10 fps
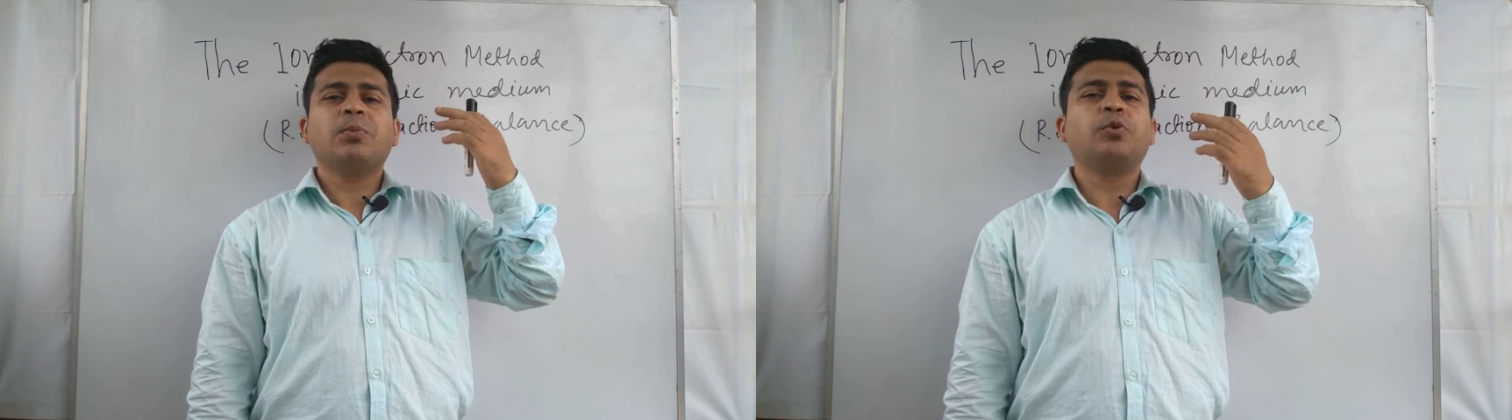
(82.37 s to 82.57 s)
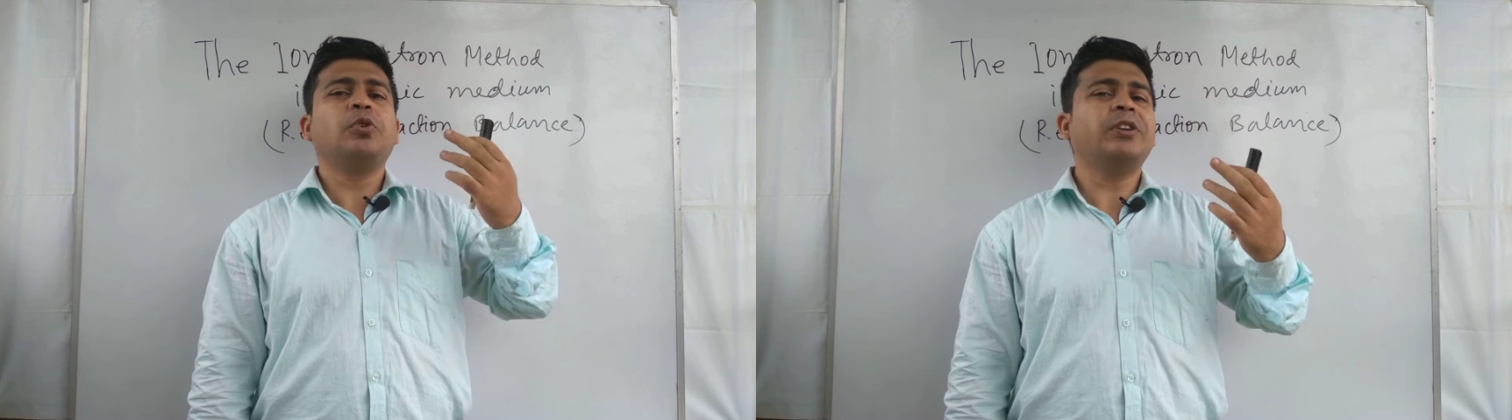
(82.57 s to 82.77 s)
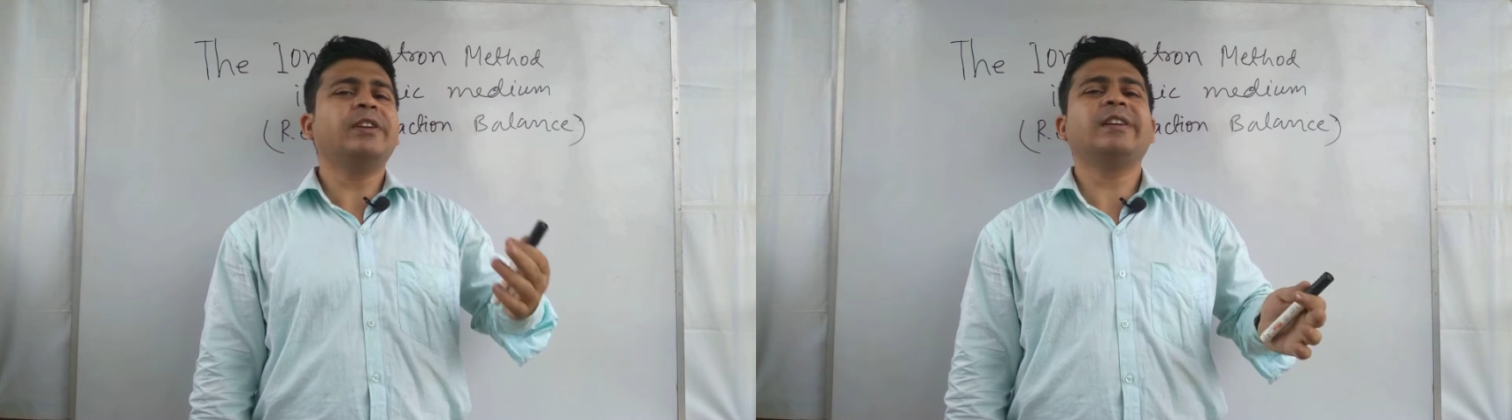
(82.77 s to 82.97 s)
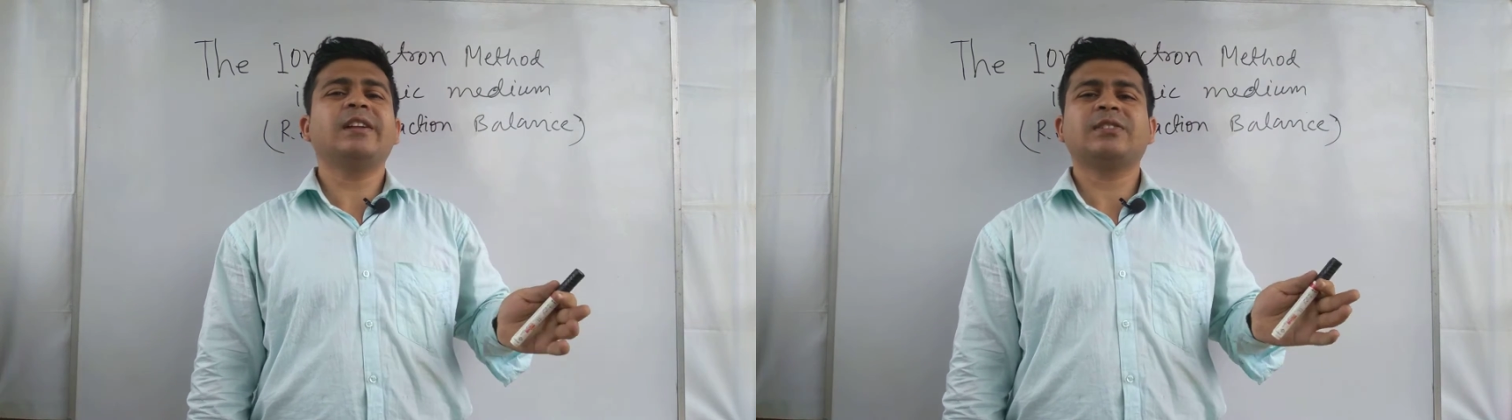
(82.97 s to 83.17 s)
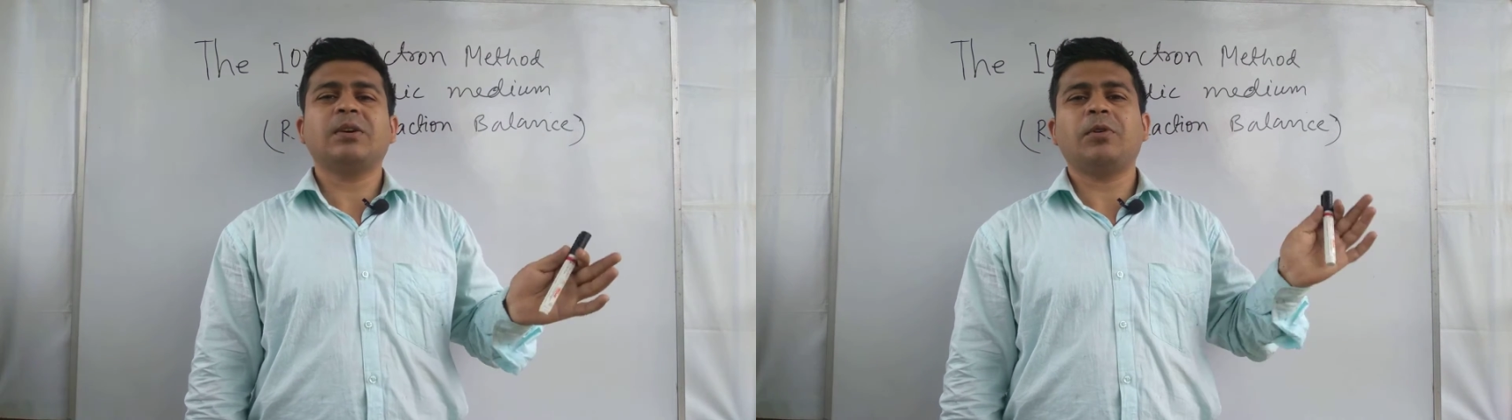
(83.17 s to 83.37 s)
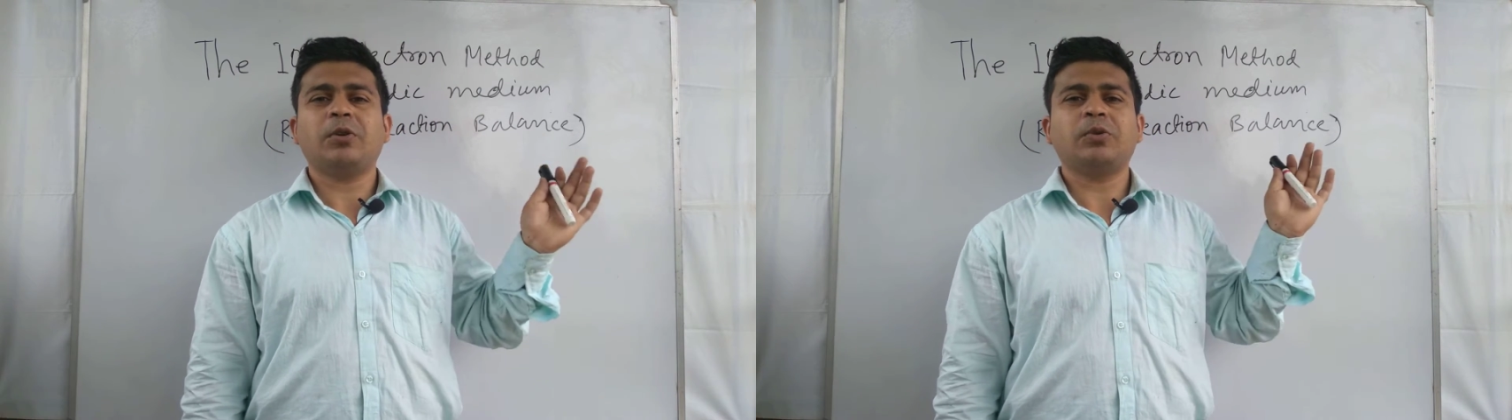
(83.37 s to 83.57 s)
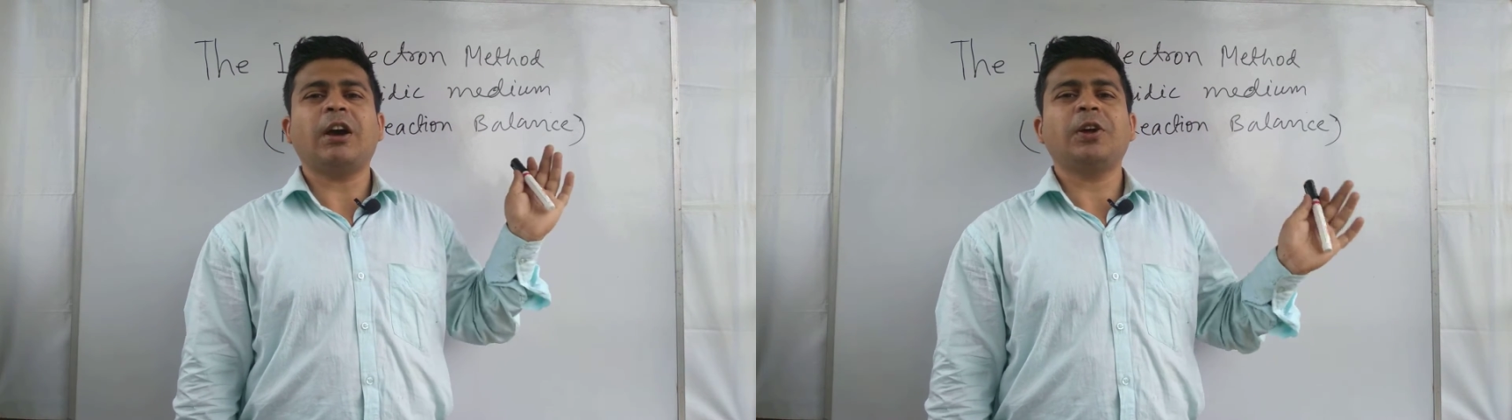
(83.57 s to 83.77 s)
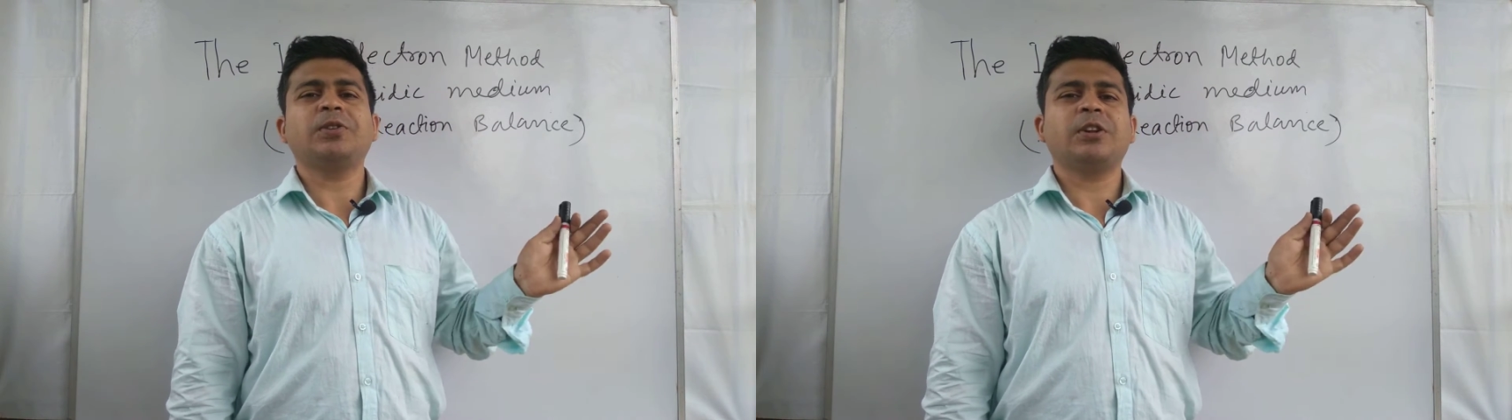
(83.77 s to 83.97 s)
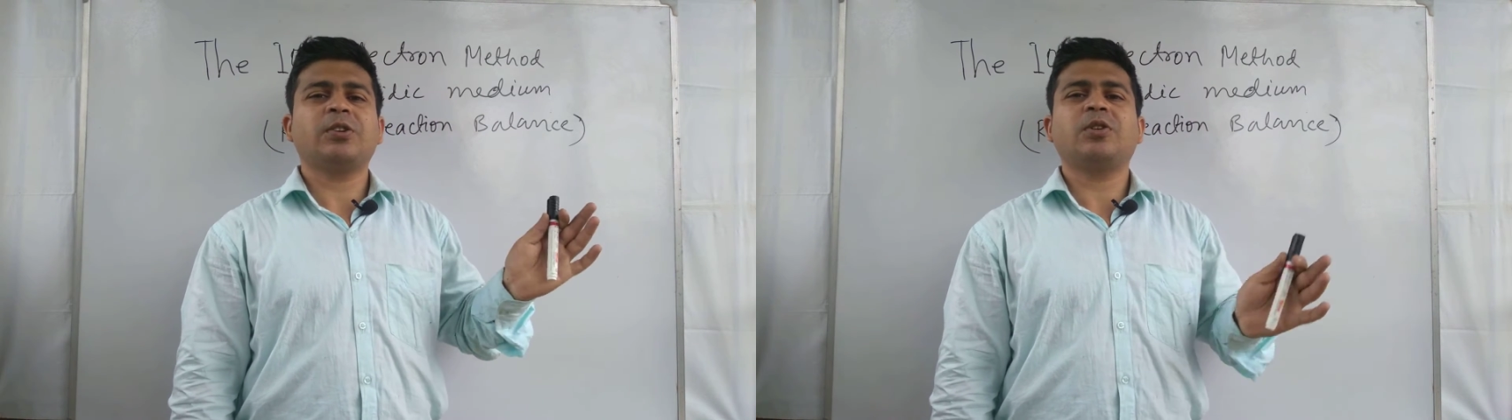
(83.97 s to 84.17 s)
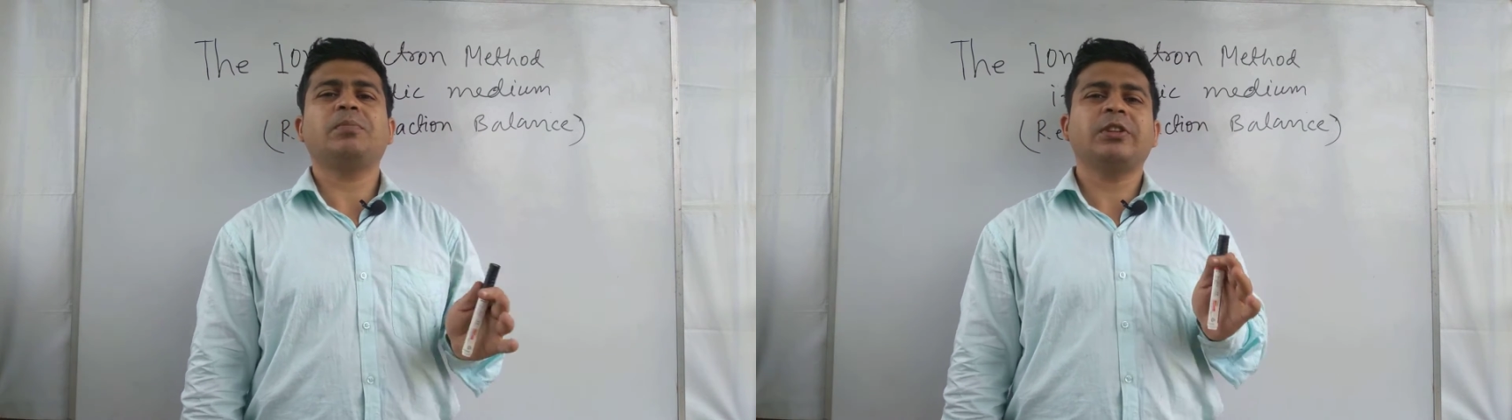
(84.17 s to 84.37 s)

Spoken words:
full details about ion electron